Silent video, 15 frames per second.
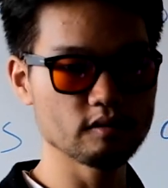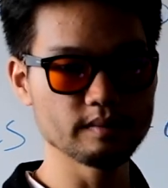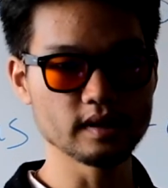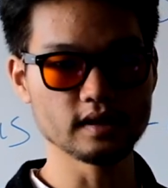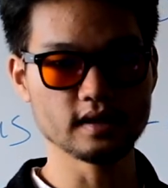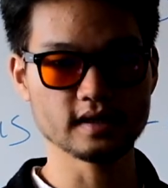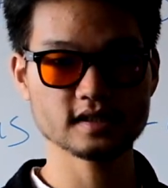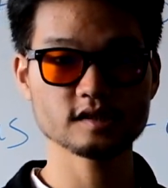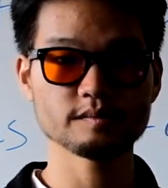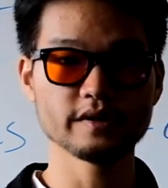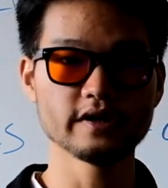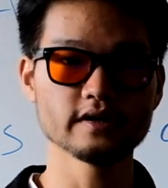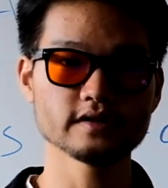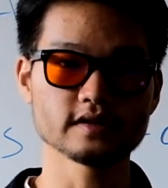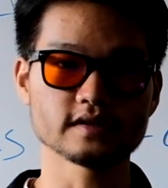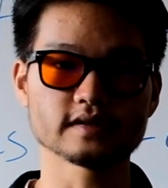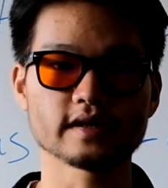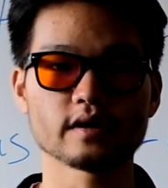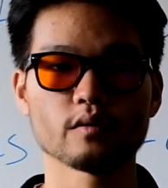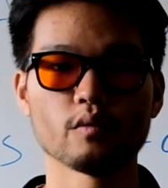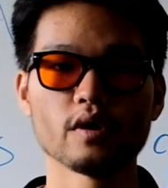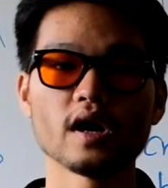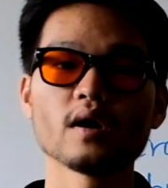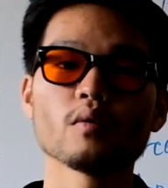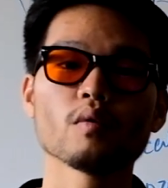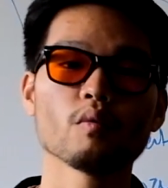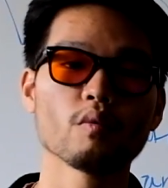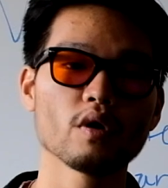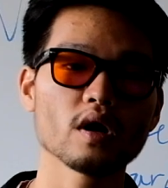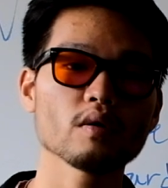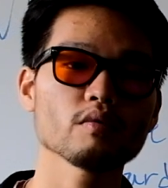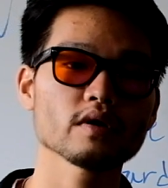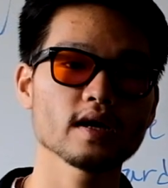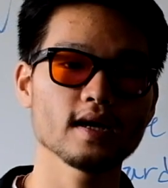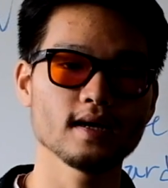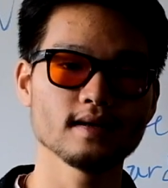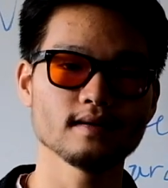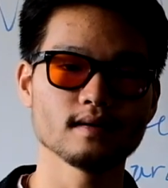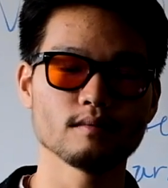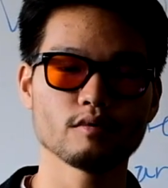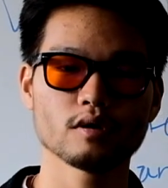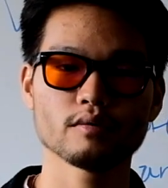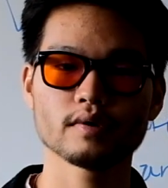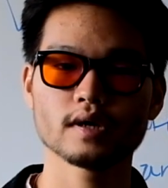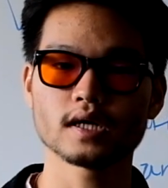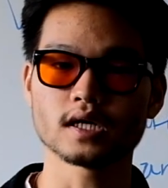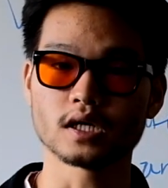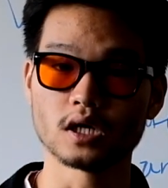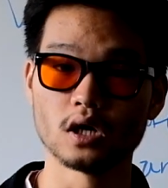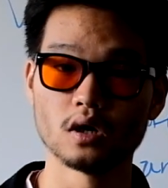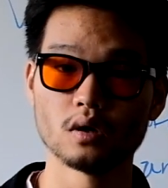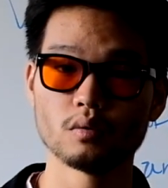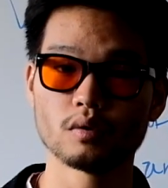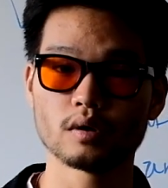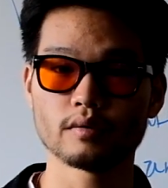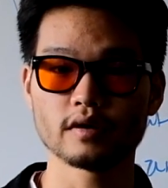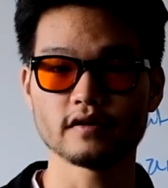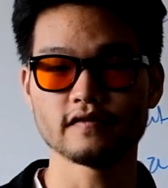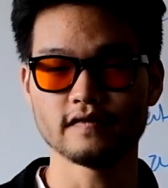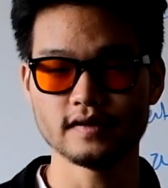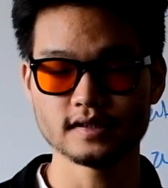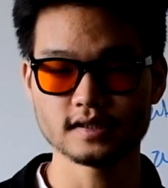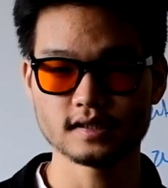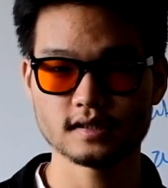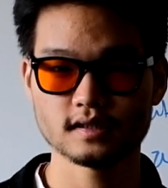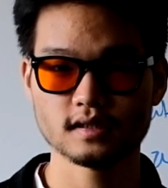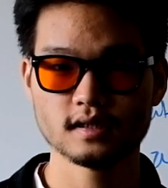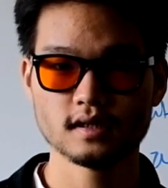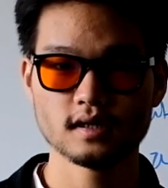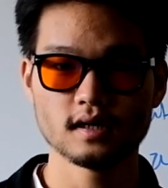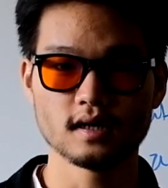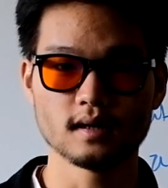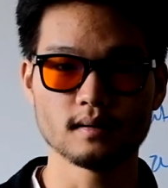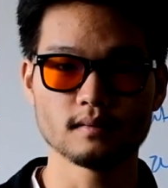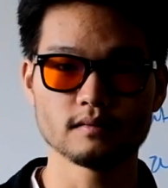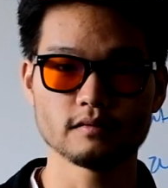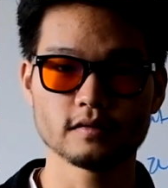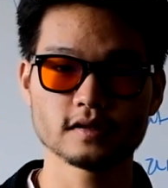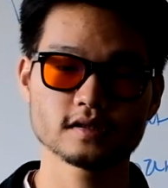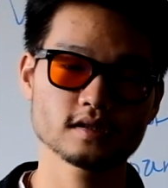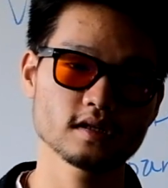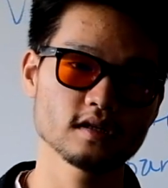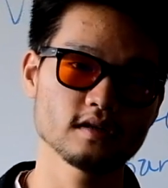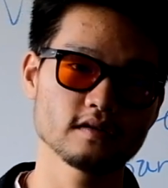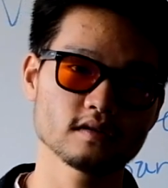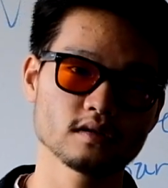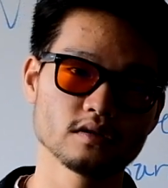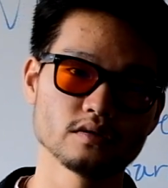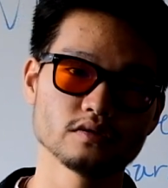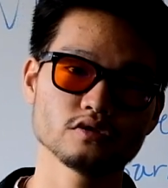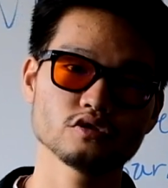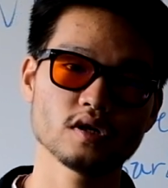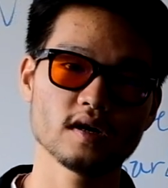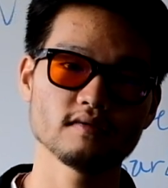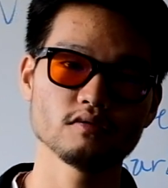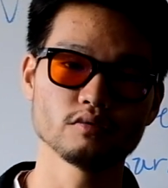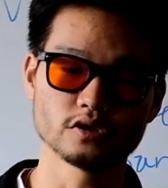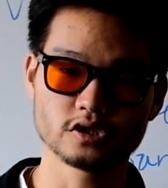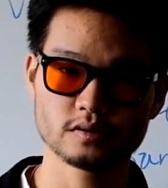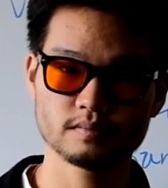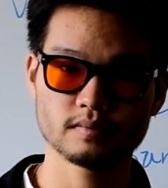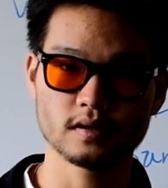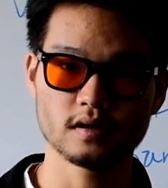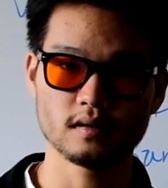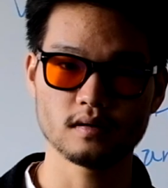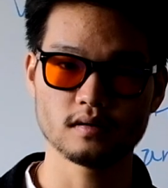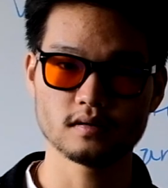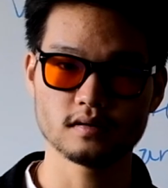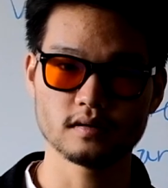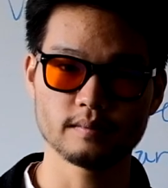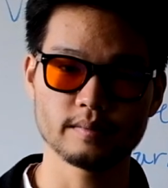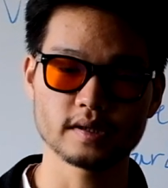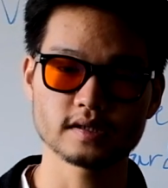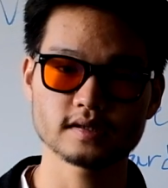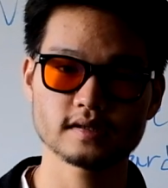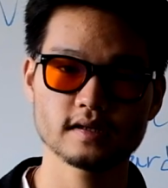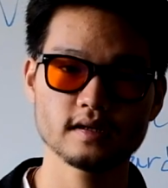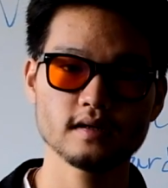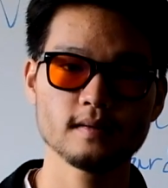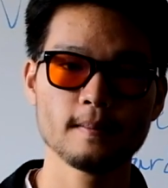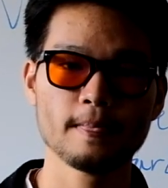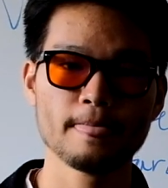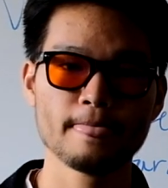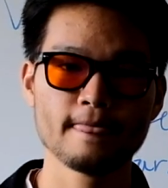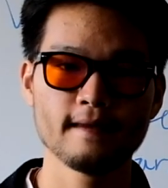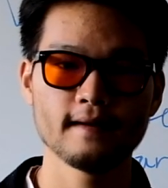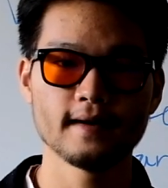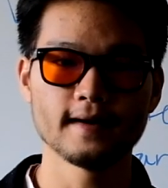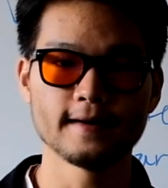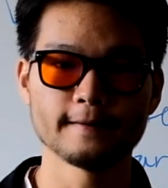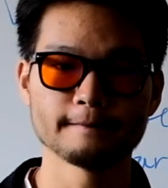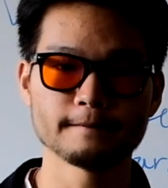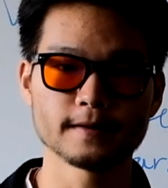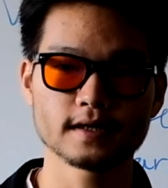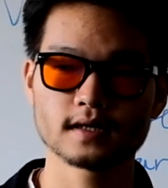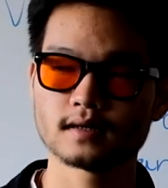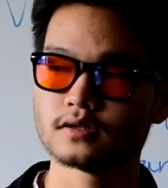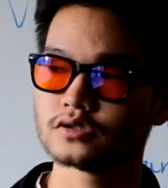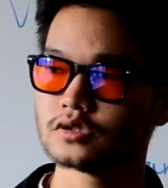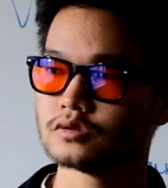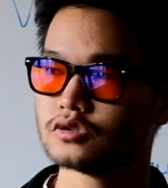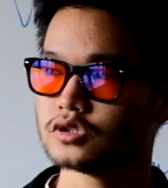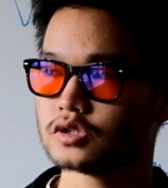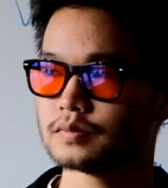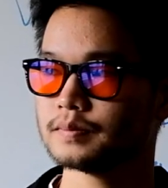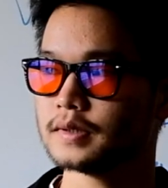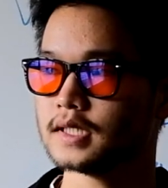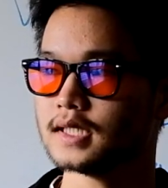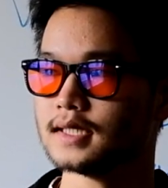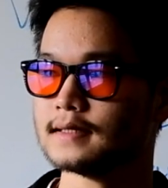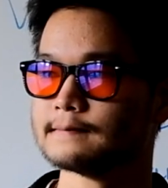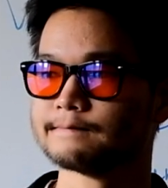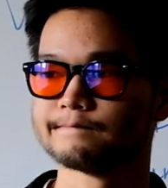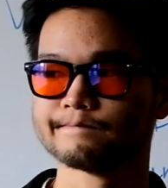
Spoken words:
would be experiences, like where would I end up, where would I go, where would I visit. This can include travel, which is the biggest thing, but it can also just be